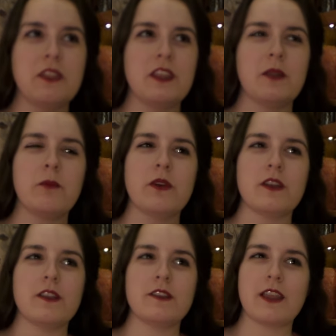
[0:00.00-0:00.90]
theme
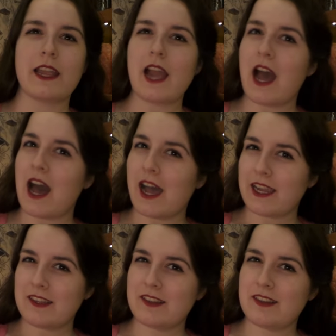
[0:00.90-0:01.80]
was like
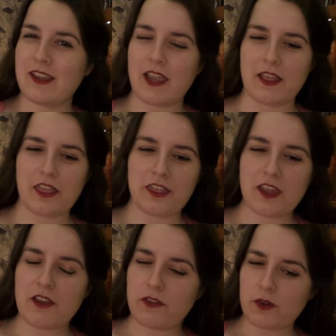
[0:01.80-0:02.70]
heist and
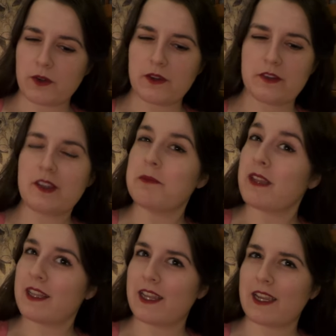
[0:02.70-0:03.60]
theft or
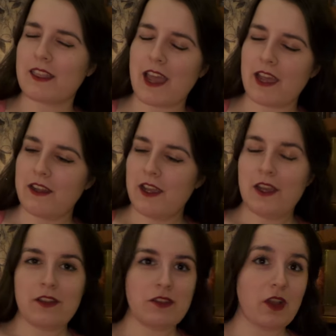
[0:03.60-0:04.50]
something like that,
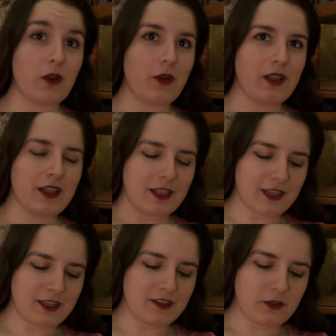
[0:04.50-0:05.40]
so
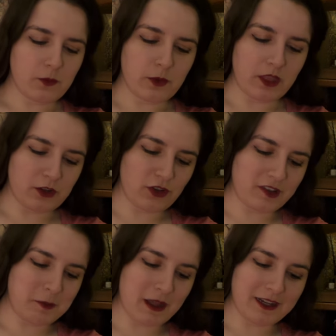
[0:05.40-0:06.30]
let's, with our
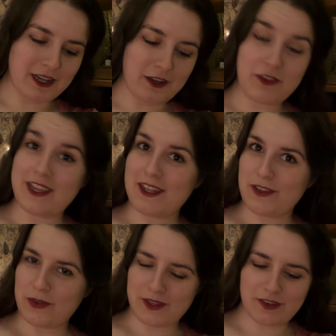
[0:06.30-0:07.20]
trusty pocket knife, get
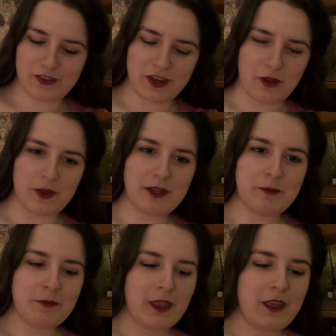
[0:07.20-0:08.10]
into it, shall we?
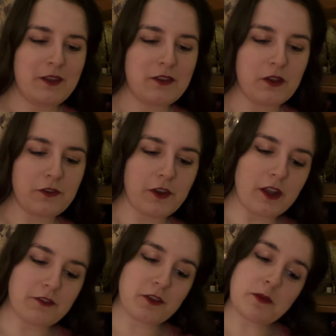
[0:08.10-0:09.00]
So if you're
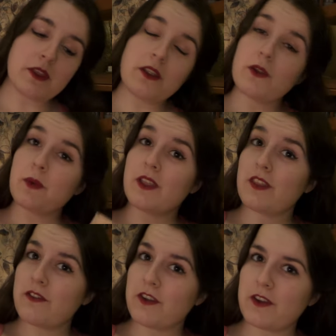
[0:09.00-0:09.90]
unfamiliar
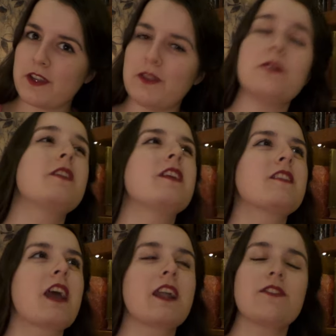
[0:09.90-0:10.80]
with Fairyloot,
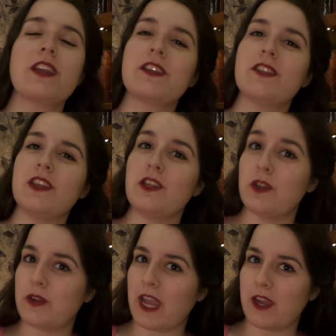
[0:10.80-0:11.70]
it's kind of like the
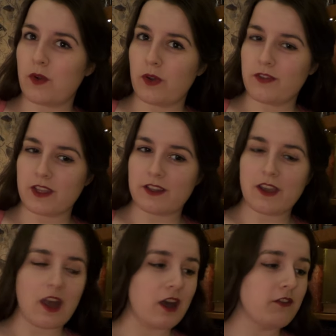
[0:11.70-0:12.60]
U K equivalent
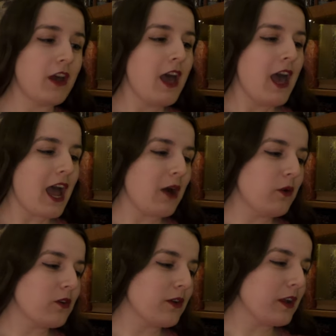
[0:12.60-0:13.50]
of
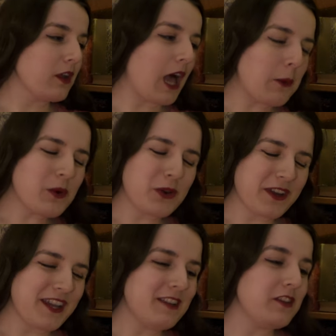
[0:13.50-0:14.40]

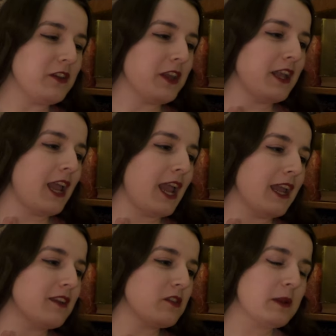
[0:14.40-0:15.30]
Owlcrate. You get
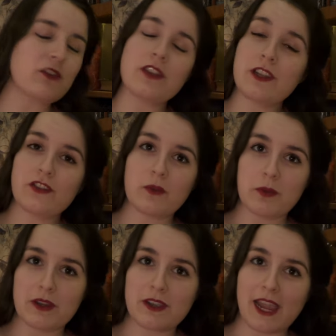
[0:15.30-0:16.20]
a special edition
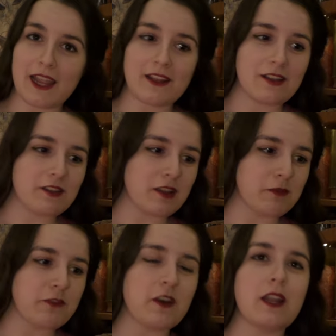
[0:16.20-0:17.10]
book and
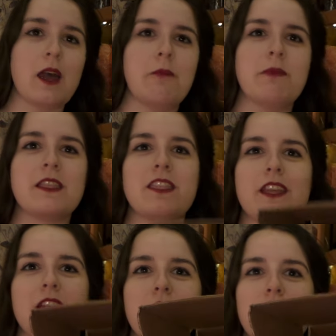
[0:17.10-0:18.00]
some fun
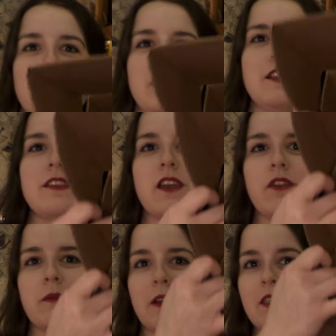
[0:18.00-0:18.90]
monthly goodies
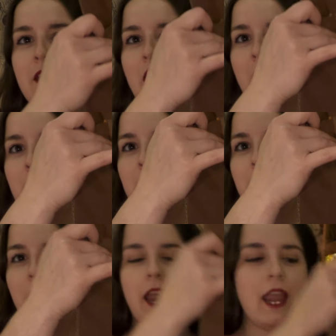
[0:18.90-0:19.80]
every month.
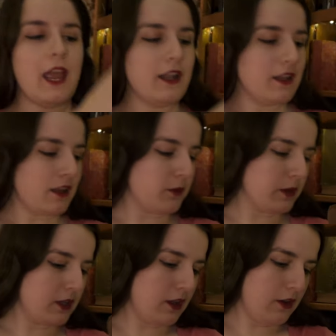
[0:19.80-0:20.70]
And here we
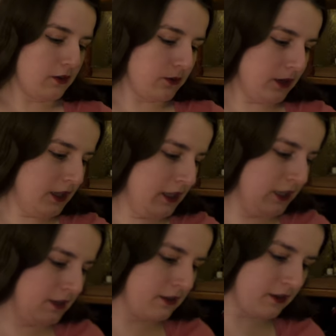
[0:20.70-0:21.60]
go.
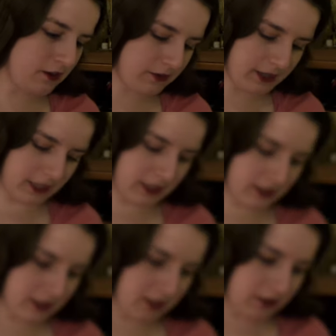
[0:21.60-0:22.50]
Alrighty,
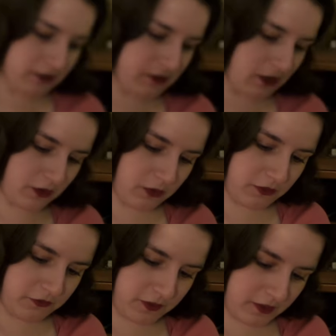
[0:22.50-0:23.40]
so
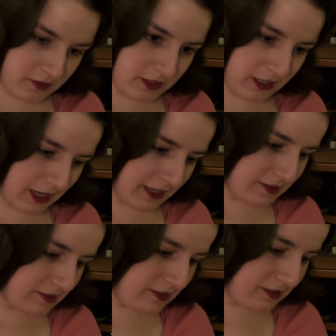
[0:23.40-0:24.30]
the first thing I
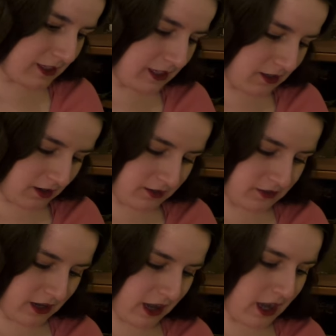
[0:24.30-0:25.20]
see on
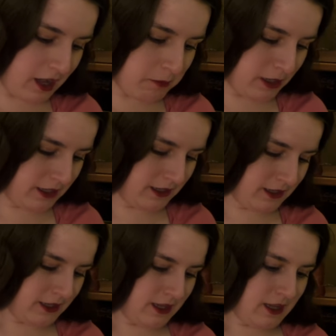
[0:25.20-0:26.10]
top
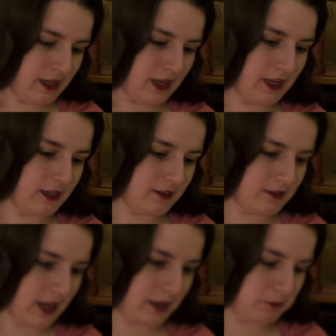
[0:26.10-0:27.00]

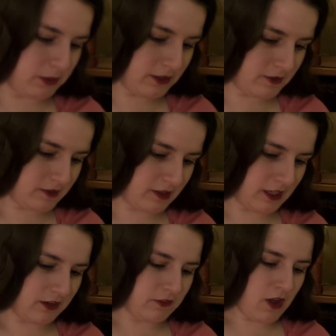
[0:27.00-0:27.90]
is a book
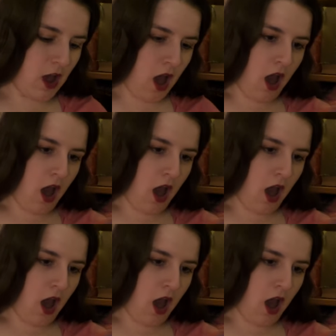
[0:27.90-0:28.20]
sleeve.